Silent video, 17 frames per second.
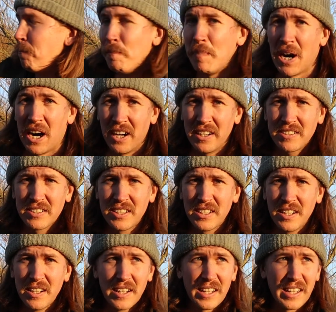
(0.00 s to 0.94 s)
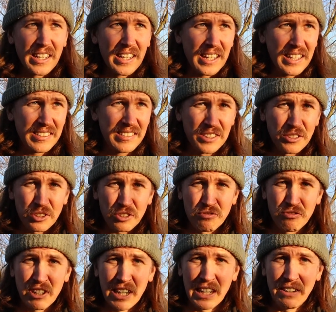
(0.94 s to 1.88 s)
But it's still just
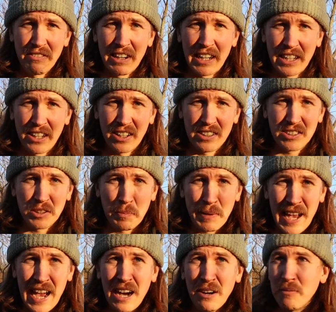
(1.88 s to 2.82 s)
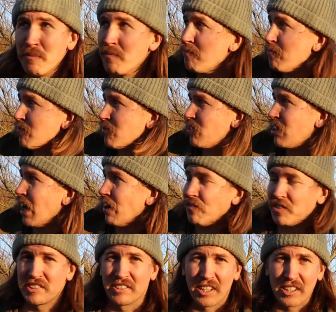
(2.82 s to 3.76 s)
really, really nice to be out, to
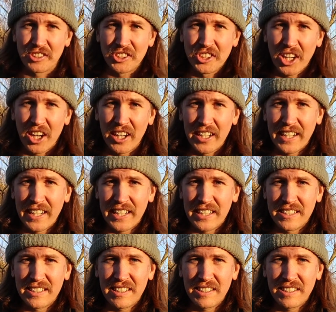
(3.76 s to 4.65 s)
have the sun shining.